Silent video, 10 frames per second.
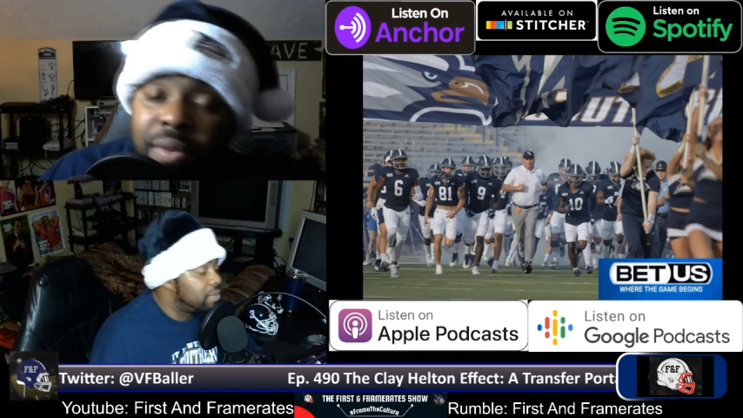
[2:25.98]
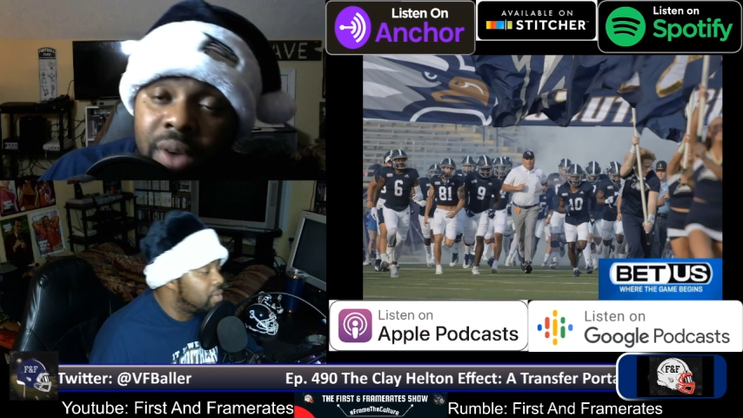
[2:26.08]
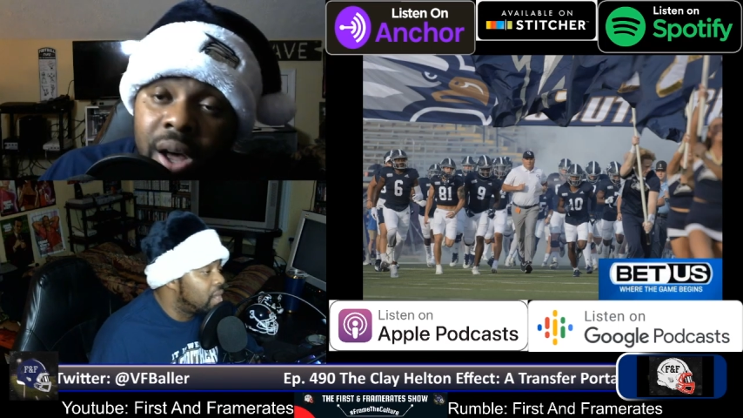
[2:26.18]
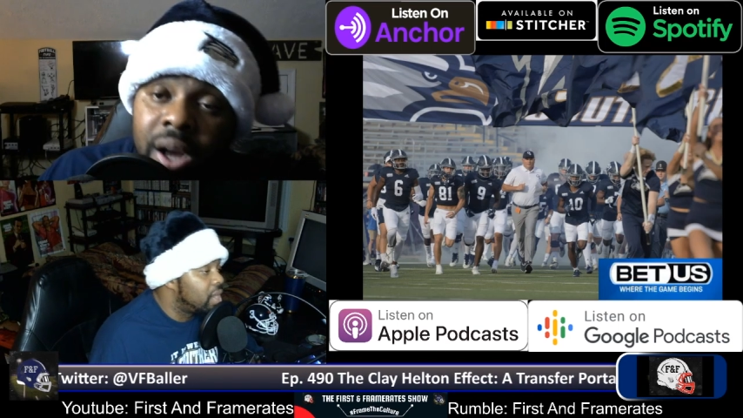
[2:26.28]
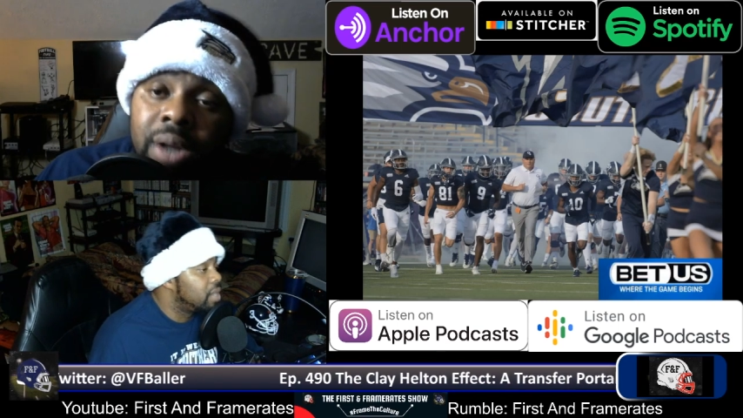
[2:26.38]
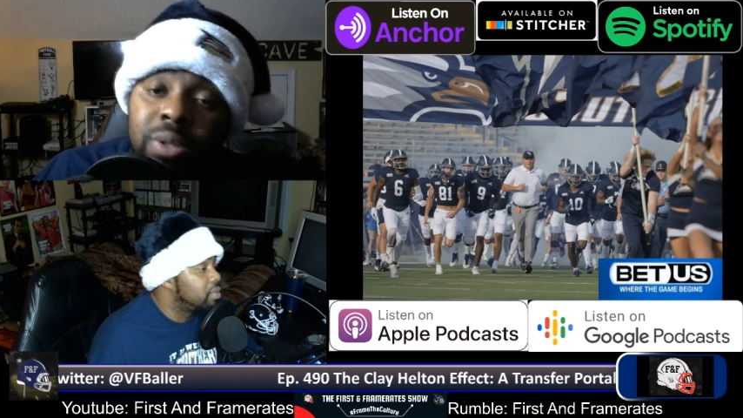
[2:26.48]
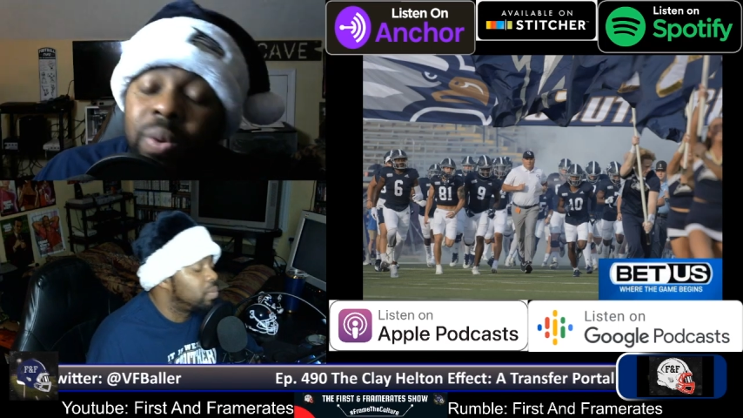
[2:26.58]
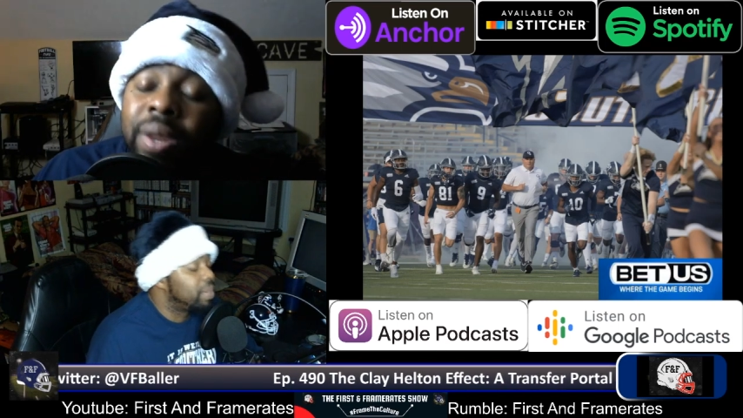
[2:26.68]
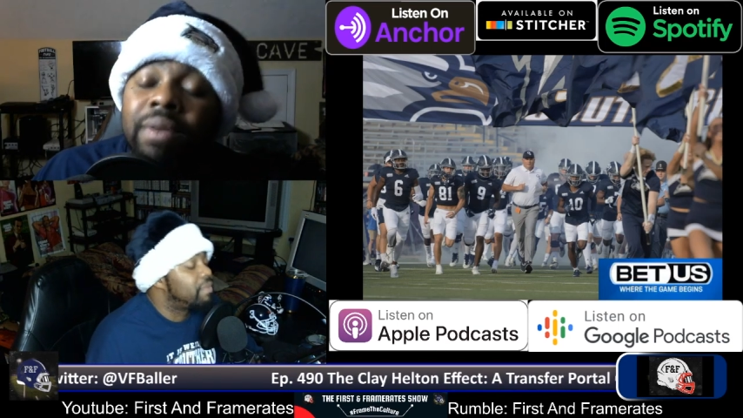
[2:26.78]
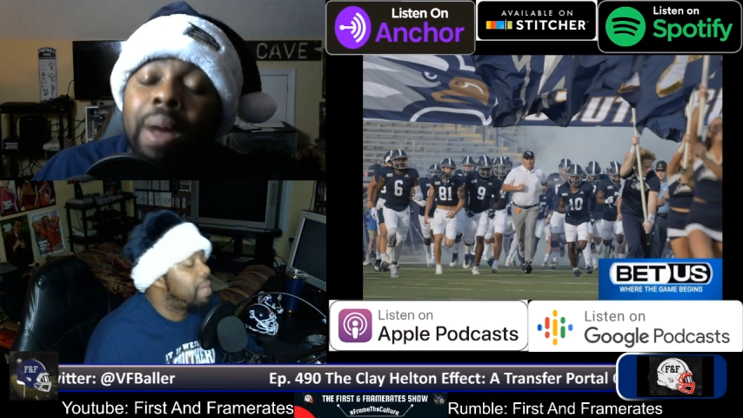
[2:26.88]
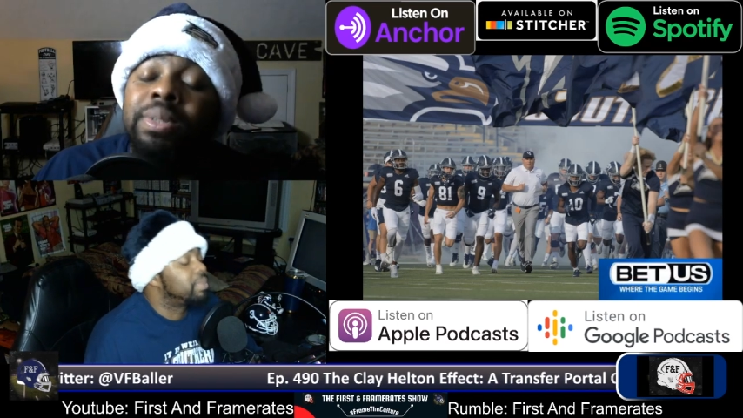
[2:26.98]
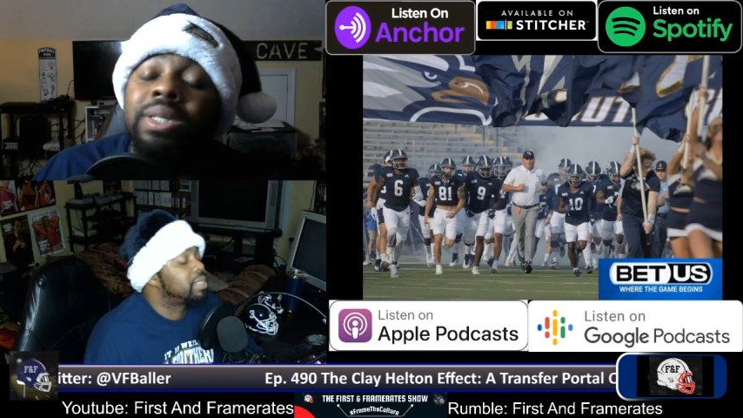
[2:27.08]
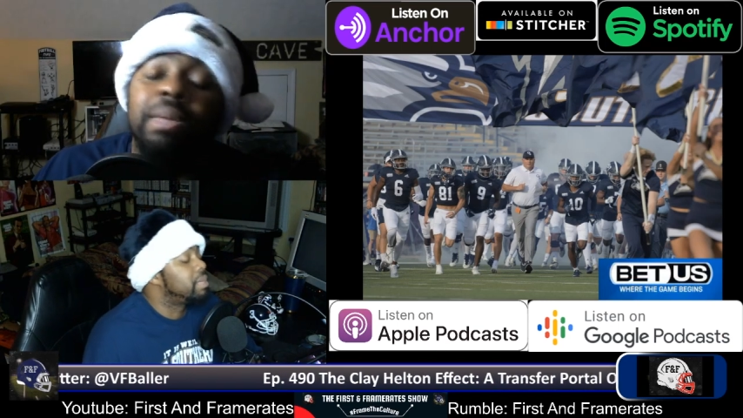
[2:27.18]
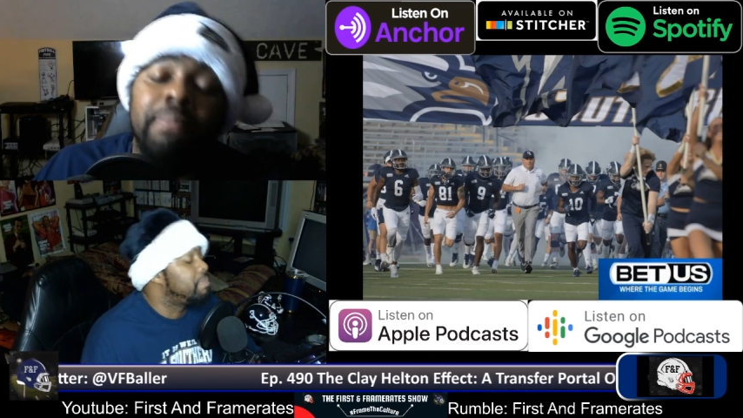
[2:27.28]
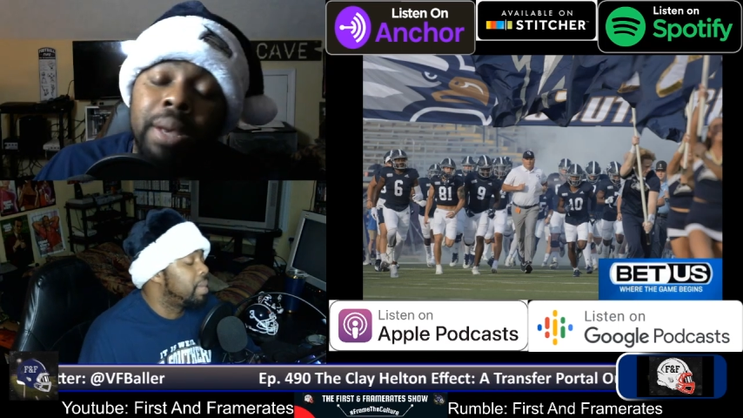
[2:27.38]
you
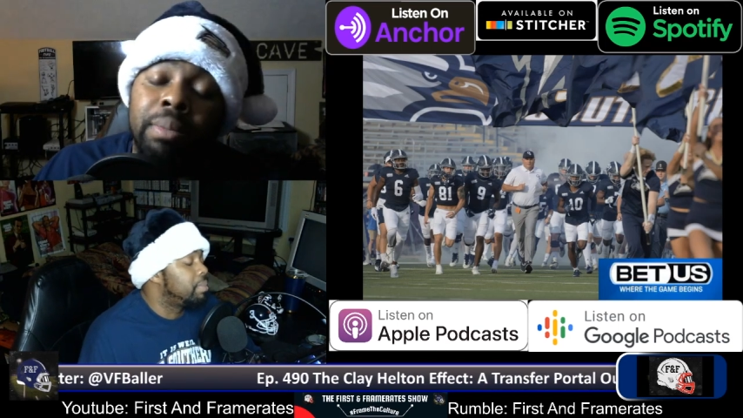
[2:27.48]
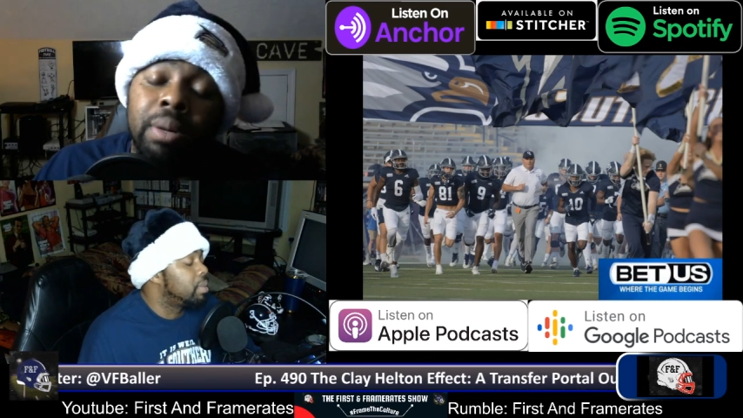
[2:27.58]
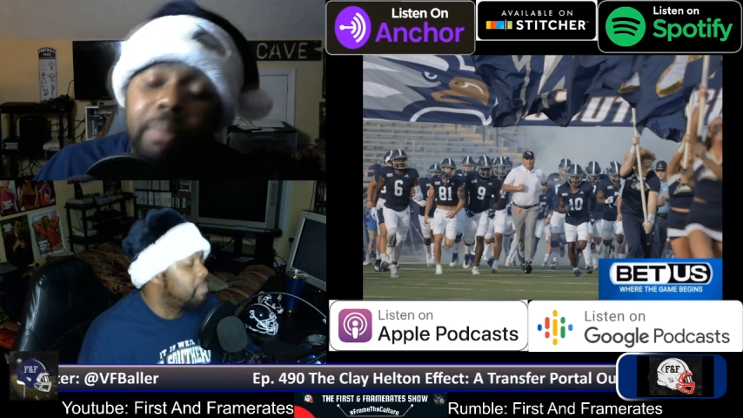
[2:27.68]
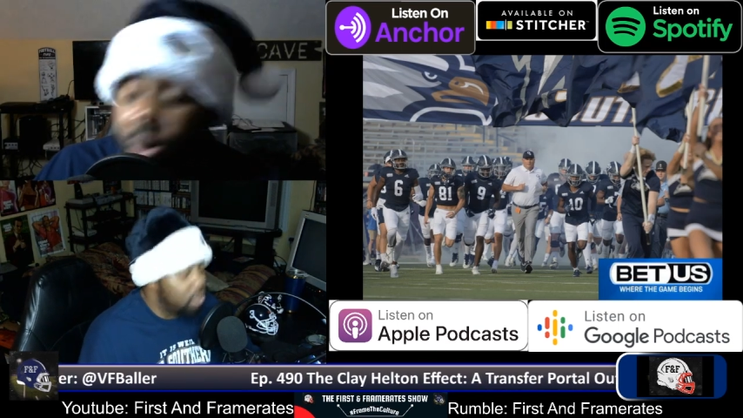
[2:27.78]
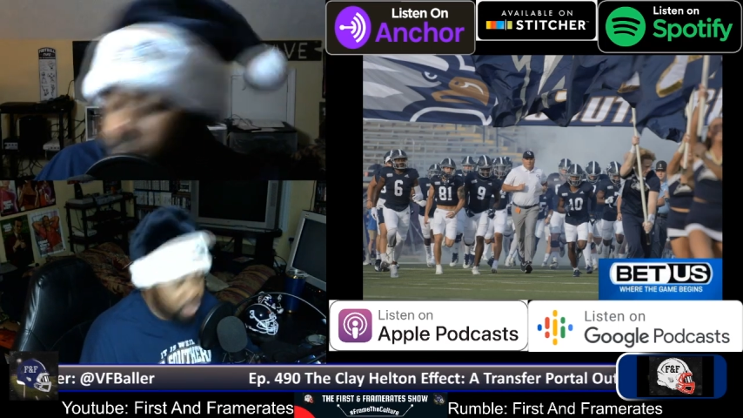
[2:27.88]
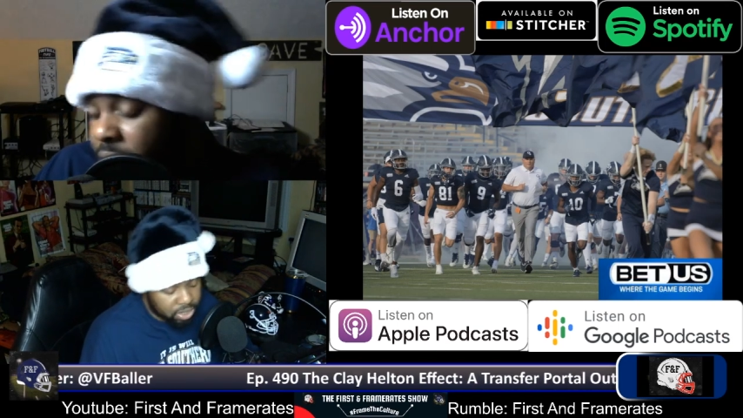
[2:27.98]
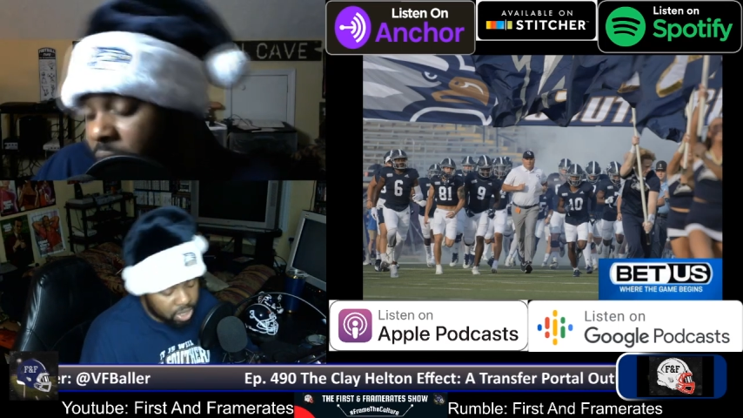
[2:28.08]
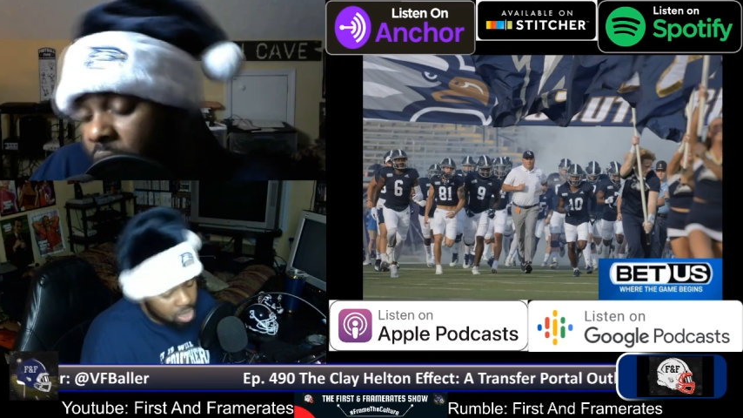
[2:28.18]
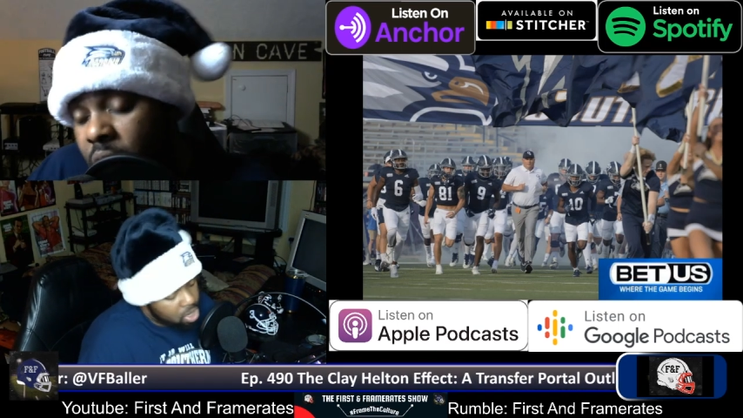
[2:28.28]
125% bet book bonus